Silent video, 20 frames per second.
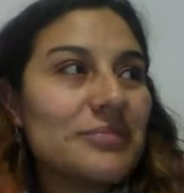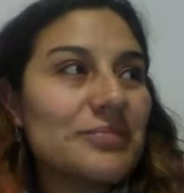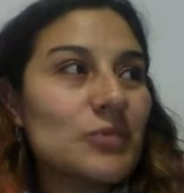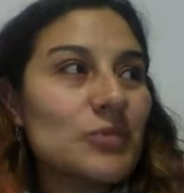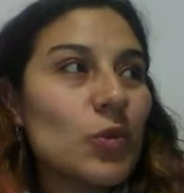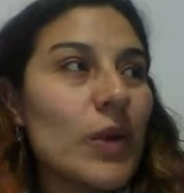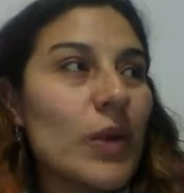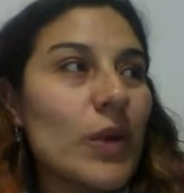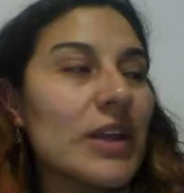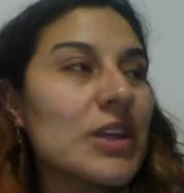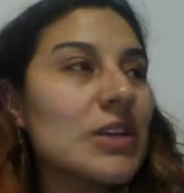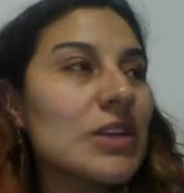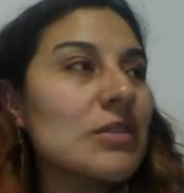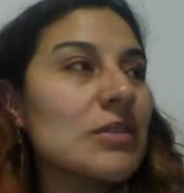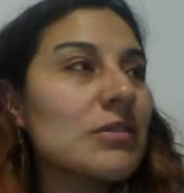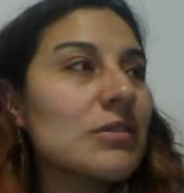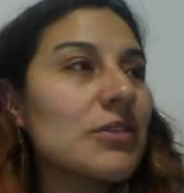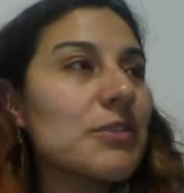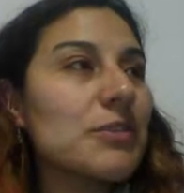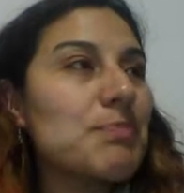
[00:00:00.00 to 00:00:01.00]

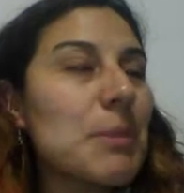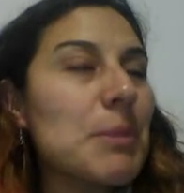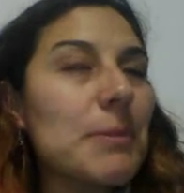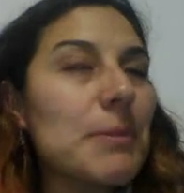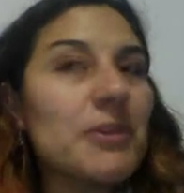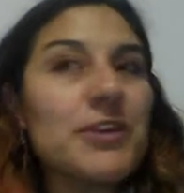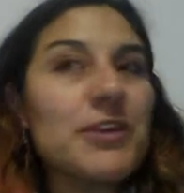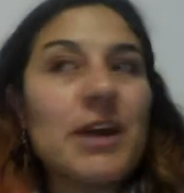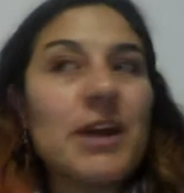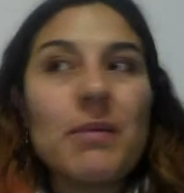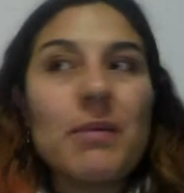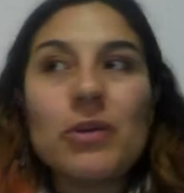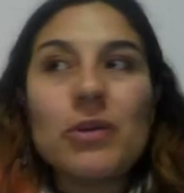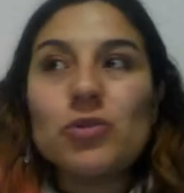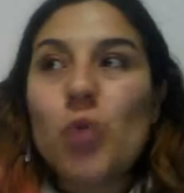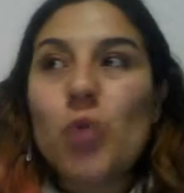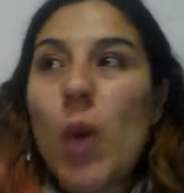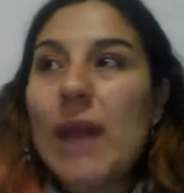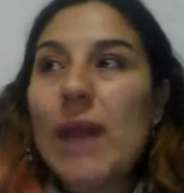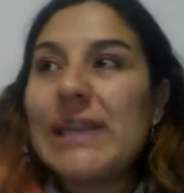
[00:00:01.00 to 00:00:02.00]
when people think about
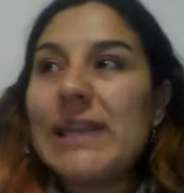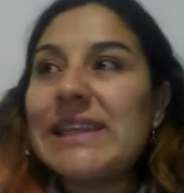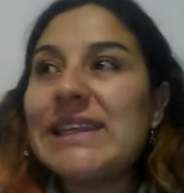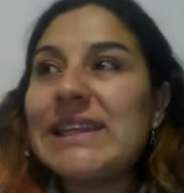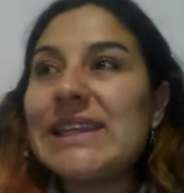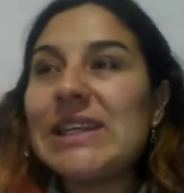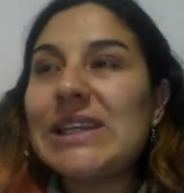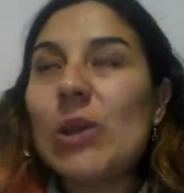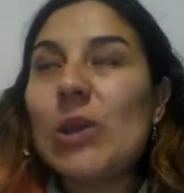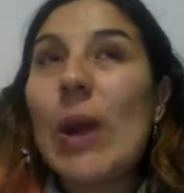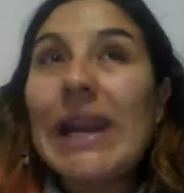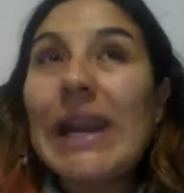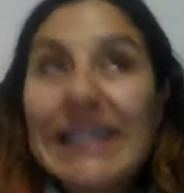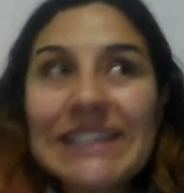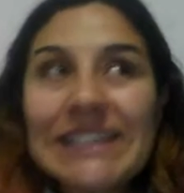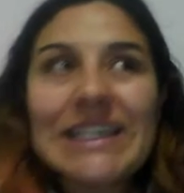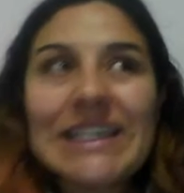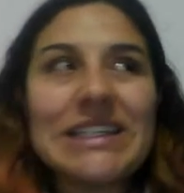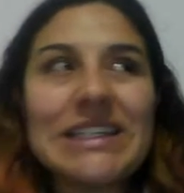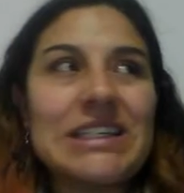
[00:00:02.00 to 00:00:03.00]

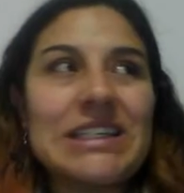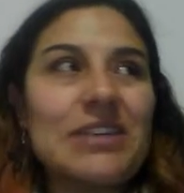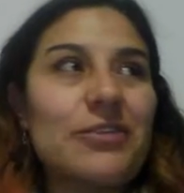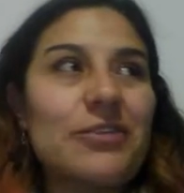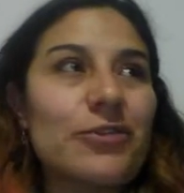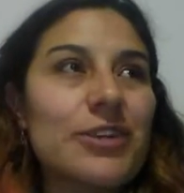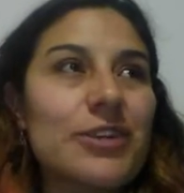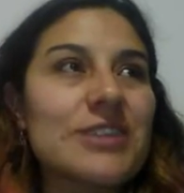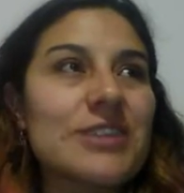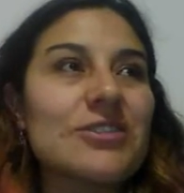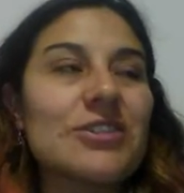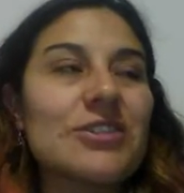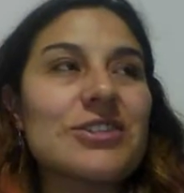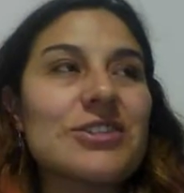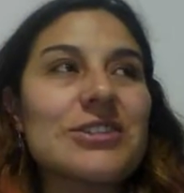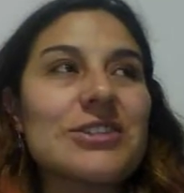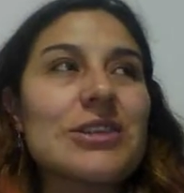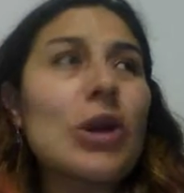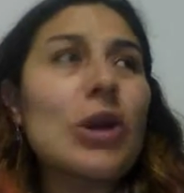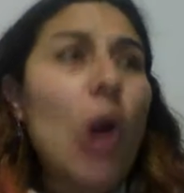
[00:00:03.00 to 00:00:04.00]
qualitative research,
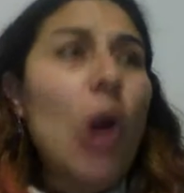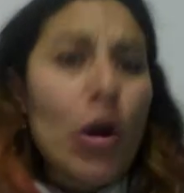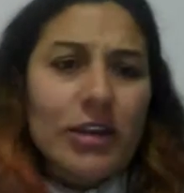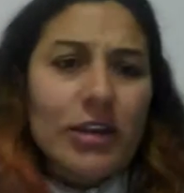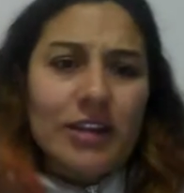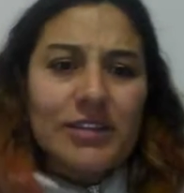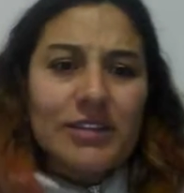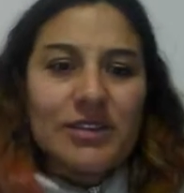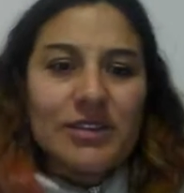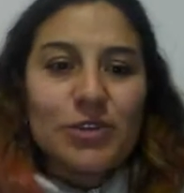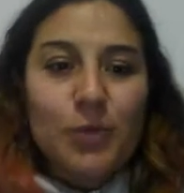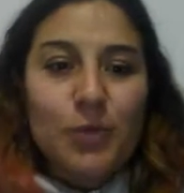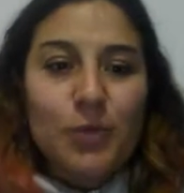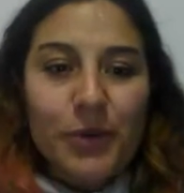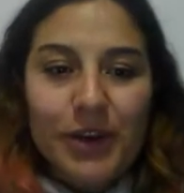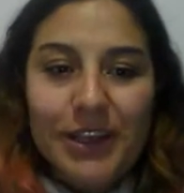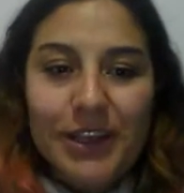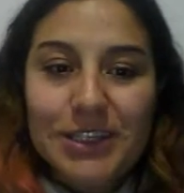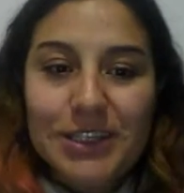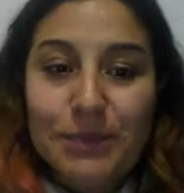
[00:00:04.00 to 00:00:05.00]
it's like, oh yeah, that's
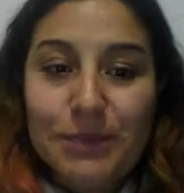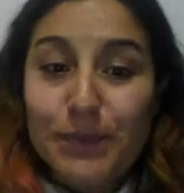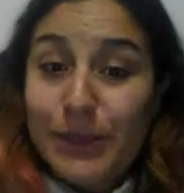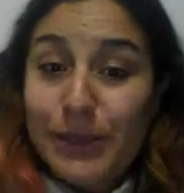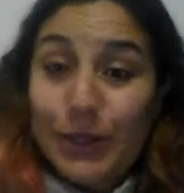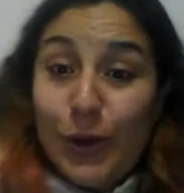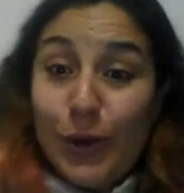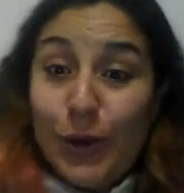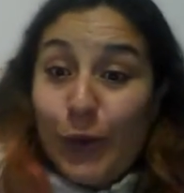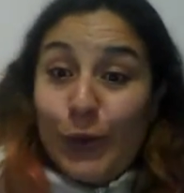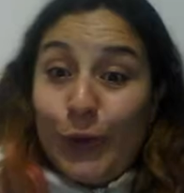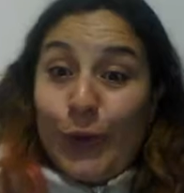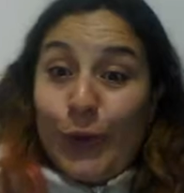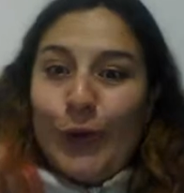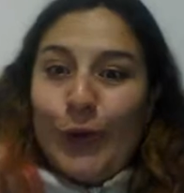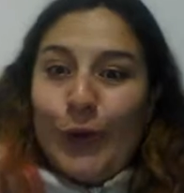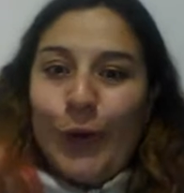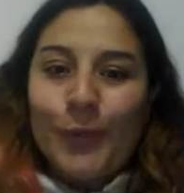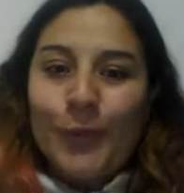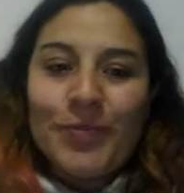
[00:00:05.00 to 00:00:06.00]
super easy, but no.
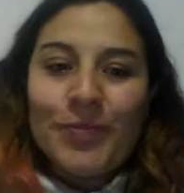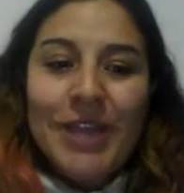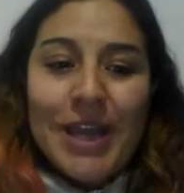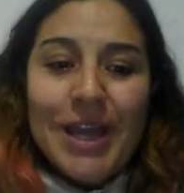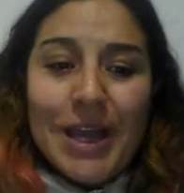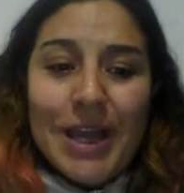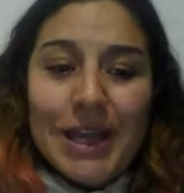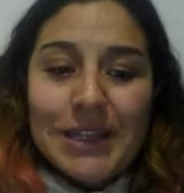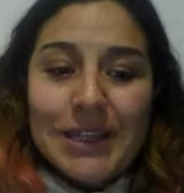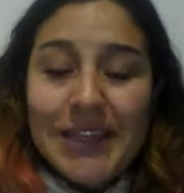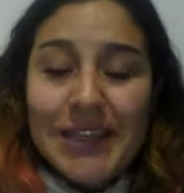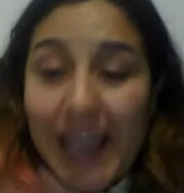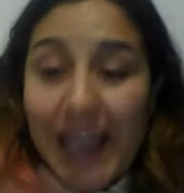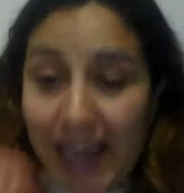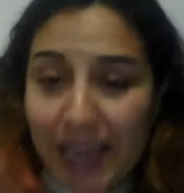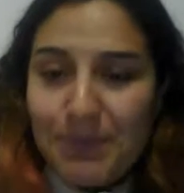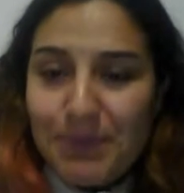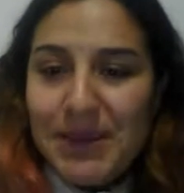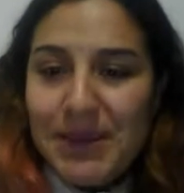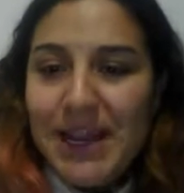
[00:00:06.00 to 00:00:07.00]
Then
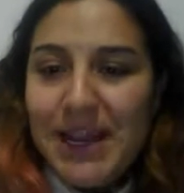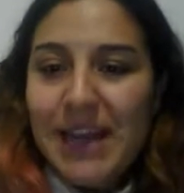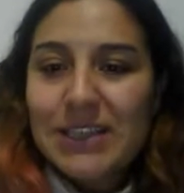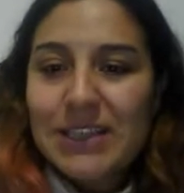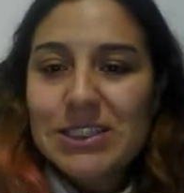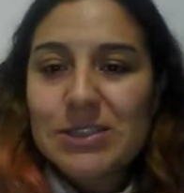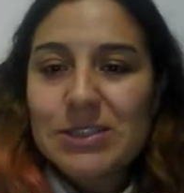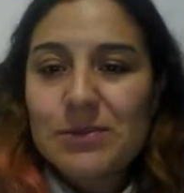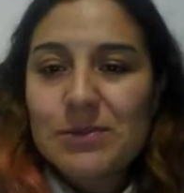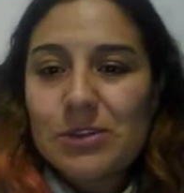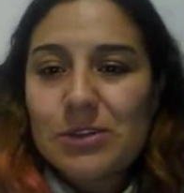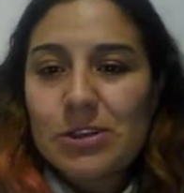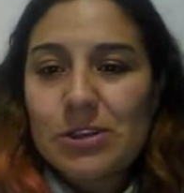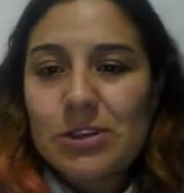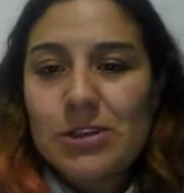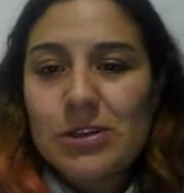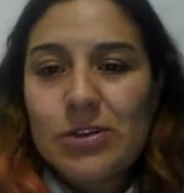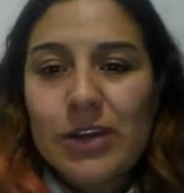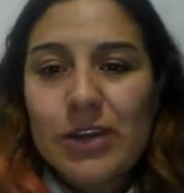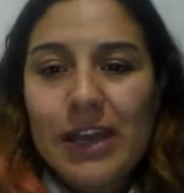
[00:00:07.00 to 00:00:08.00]
I began
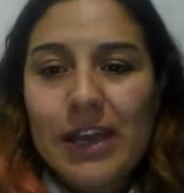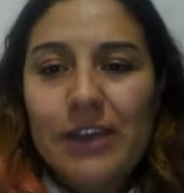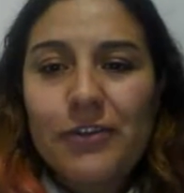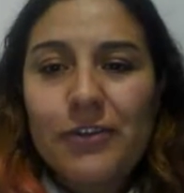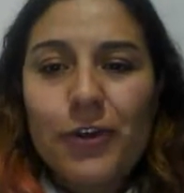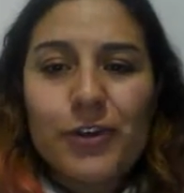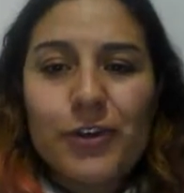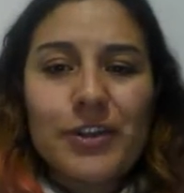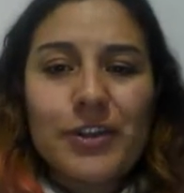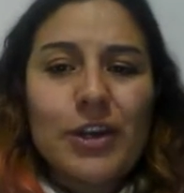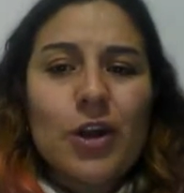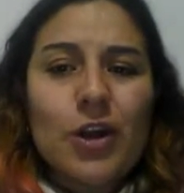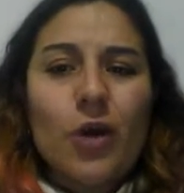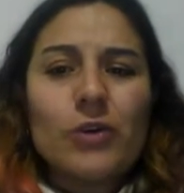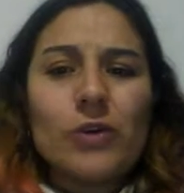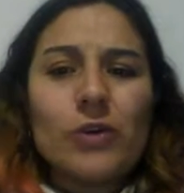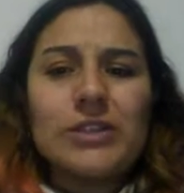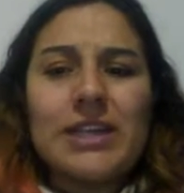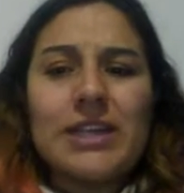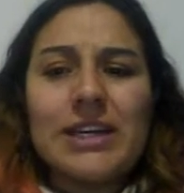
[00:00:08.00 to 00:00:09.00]
looking for the
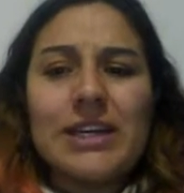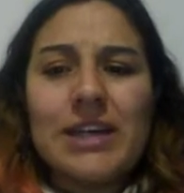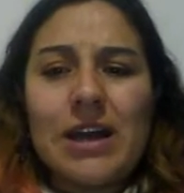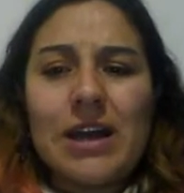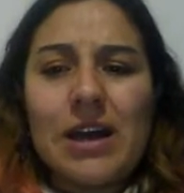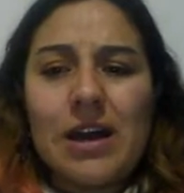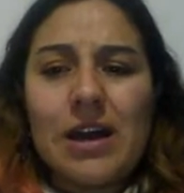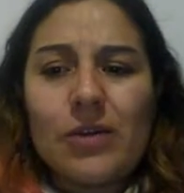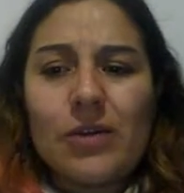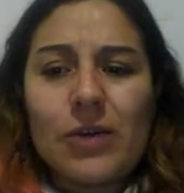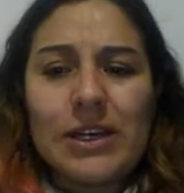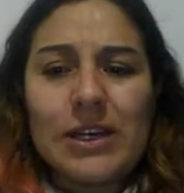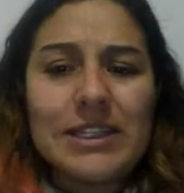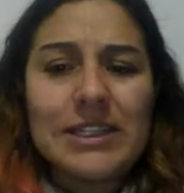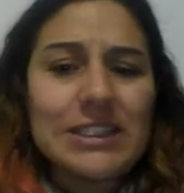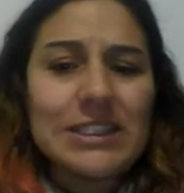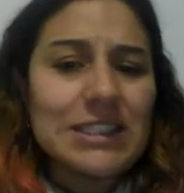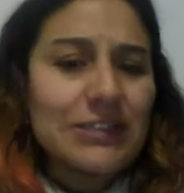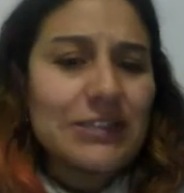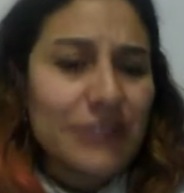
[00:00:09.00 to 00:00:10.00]
coding
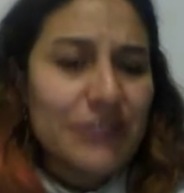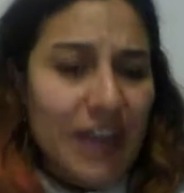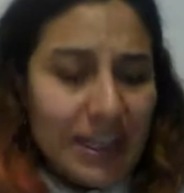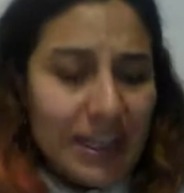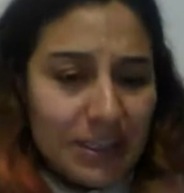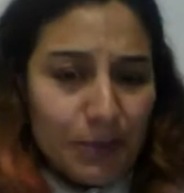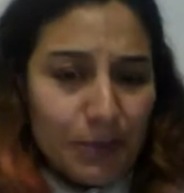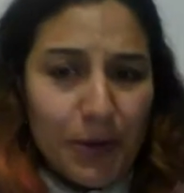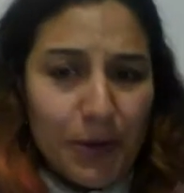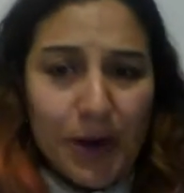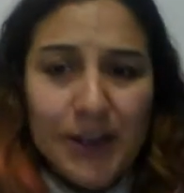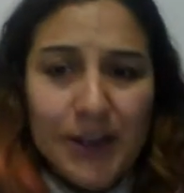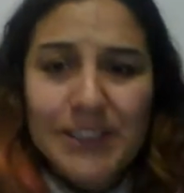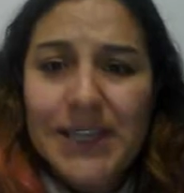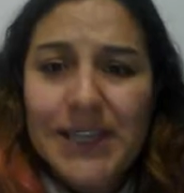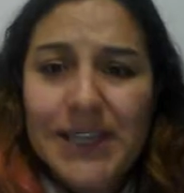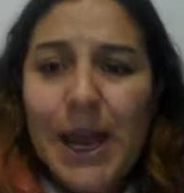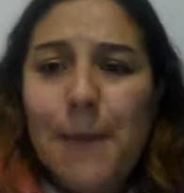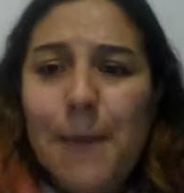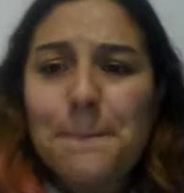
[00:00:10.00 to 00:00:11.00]
qualitative data
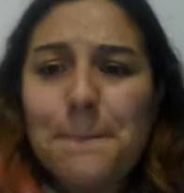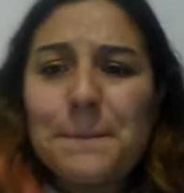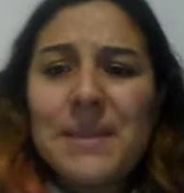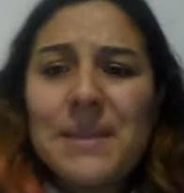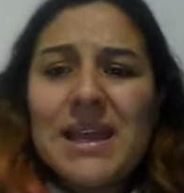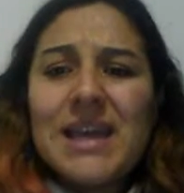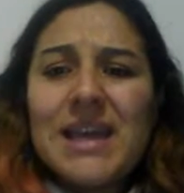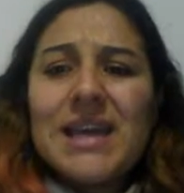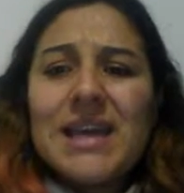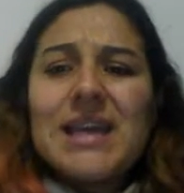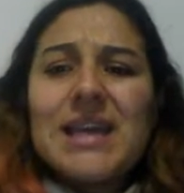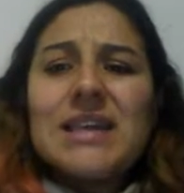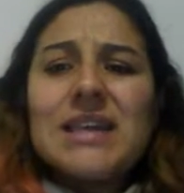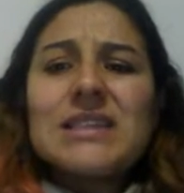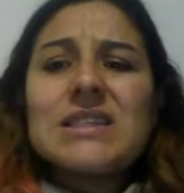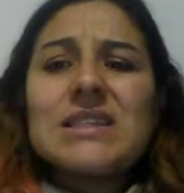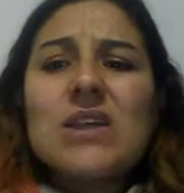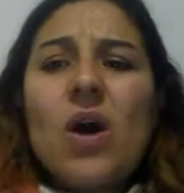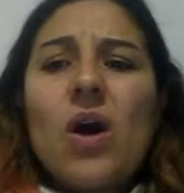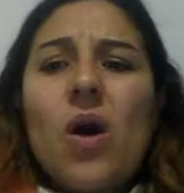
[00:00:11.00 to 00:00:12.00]
part, yeah?
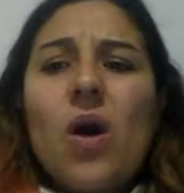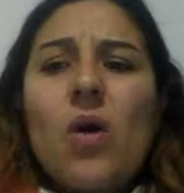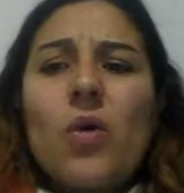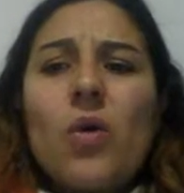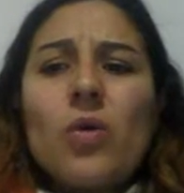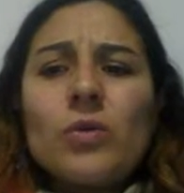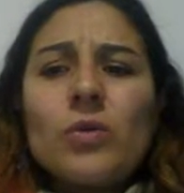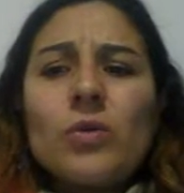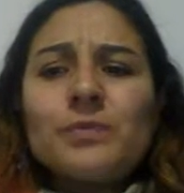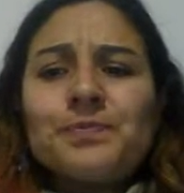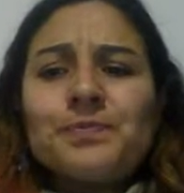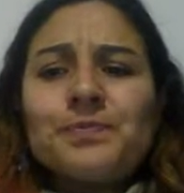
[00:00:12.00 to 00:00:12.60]
So